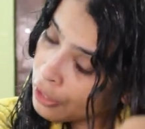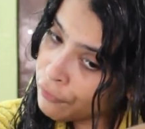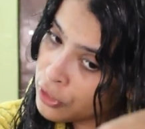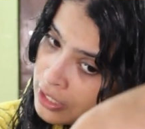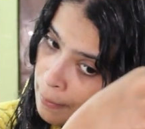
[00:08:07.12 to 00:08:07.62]

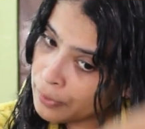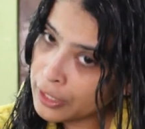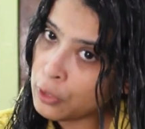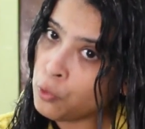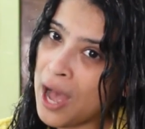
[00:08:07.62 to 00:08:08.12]
If you're
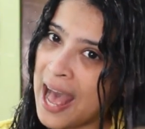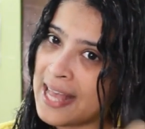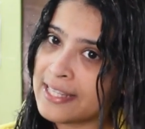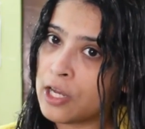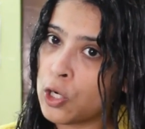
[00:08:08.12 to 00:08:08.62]
somebody who
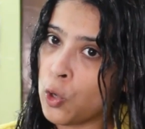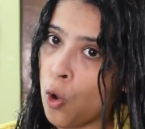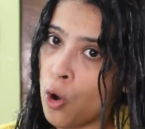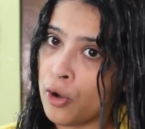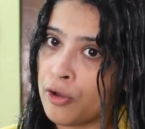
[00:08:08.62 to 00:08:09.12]
has a
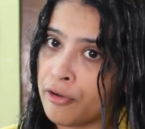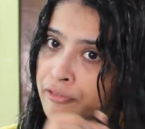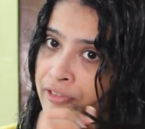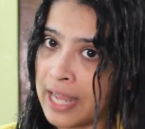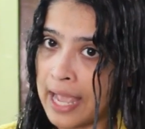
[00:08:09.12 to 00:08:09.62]
lot
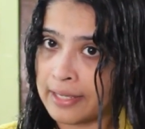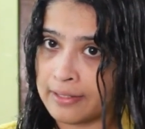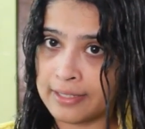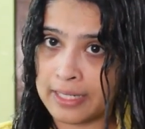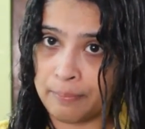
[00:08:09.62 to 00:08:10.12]
of
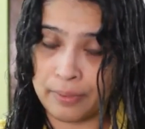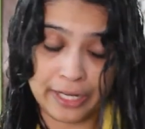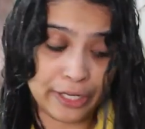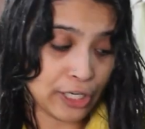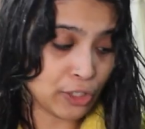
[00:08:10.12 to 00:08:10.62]
tangles and
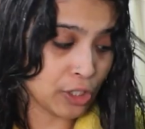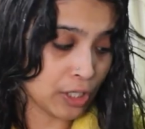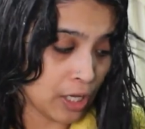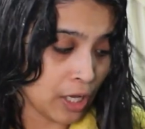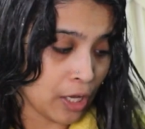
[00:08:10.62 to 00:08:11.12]

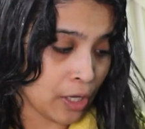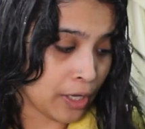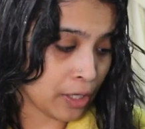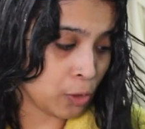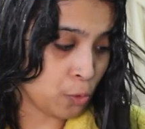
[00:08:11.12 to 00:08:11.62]
breakage,
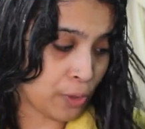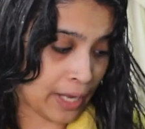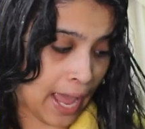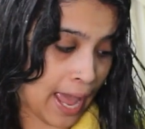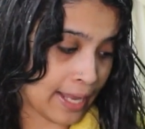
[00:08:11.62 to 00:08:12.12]
you
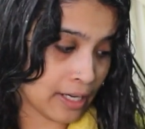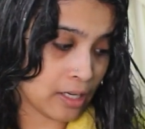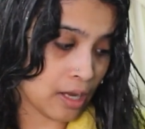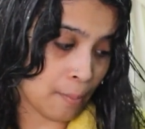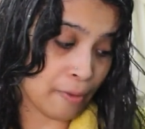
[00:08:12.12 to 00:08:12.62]

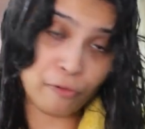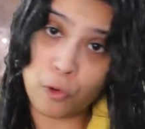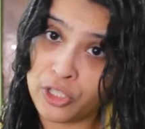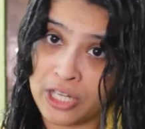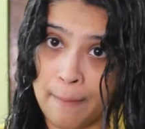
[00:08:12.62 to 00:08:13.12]
can,
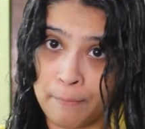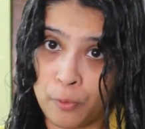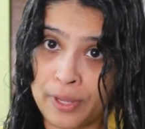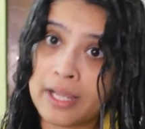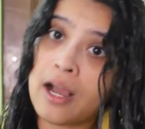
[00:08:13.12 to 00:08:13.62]
before
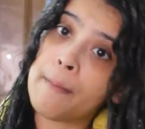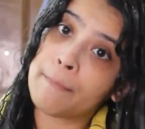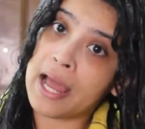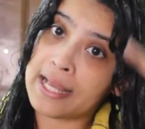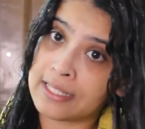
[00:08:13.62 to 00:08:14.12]
shampooing,
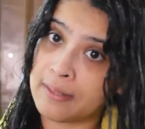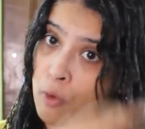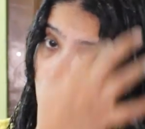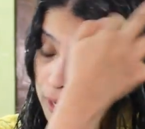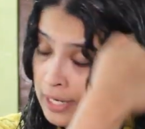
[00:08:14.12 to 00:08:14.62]
apply
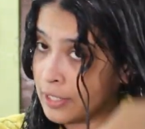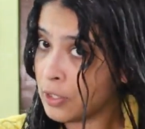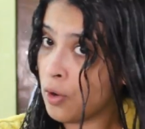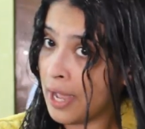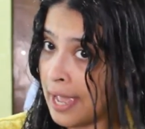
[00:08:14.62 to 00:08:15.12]
some oil
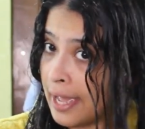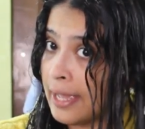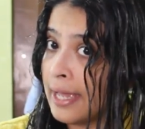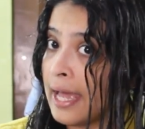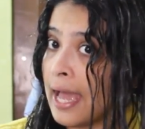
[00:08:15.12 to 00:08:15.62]
in your
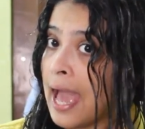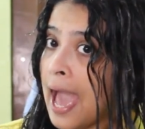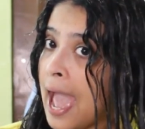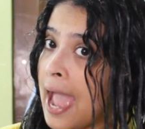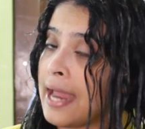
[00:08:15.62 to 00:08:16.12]
hair
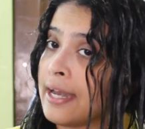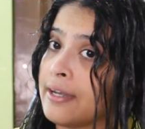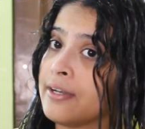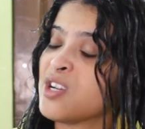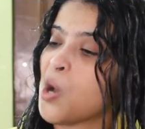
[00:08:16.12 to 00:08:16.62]

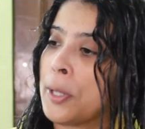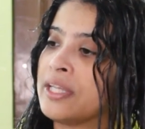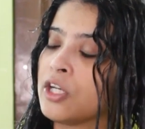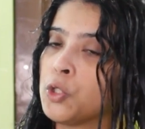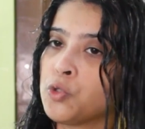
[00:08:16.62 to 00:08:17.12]
and
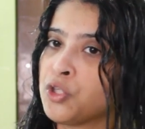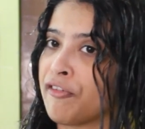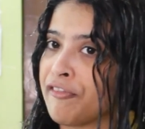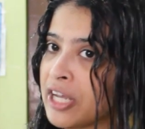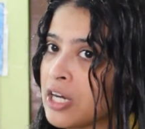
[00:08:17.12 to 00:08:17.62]
either use
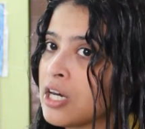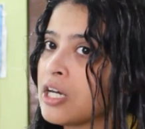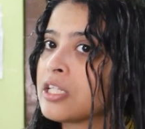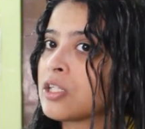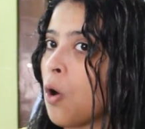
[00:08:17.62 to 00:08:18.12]
your
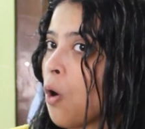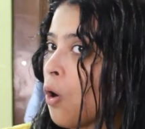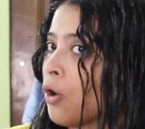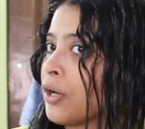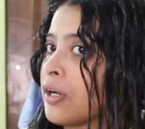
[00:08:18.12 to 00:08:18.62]
fingers
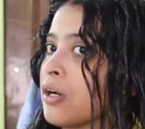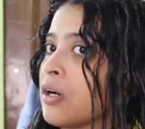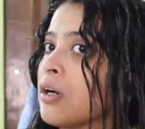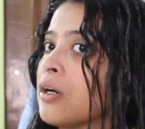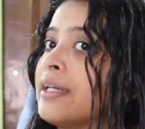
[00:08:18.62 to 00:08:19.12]
or
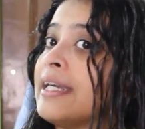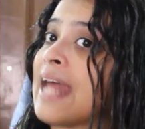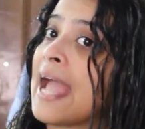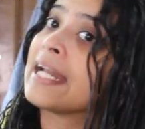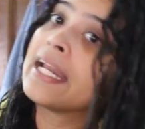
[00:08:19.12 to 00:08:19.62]
a
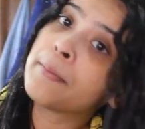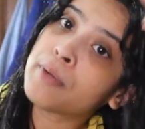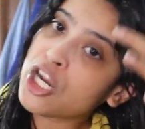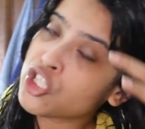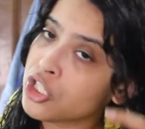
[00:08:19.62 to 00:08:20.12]

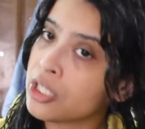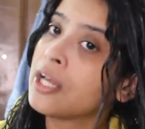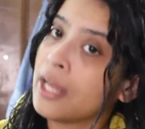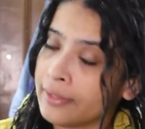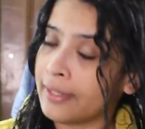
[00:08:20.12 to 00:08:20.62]
detangling brush
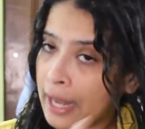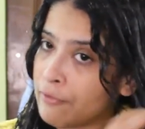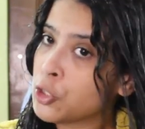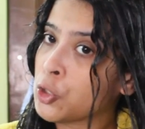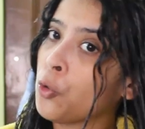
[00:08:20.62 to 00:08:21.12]
that
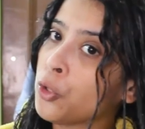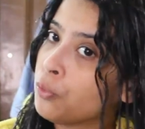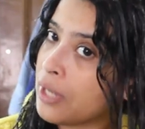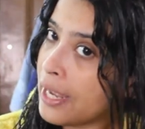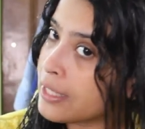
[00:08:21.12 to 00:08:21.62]
I will show
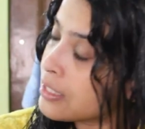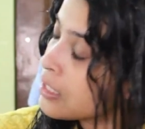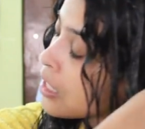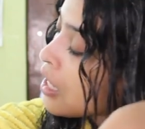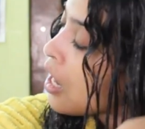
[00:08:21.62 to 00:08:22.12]
you
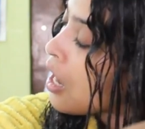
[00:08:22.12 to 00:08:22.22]
next,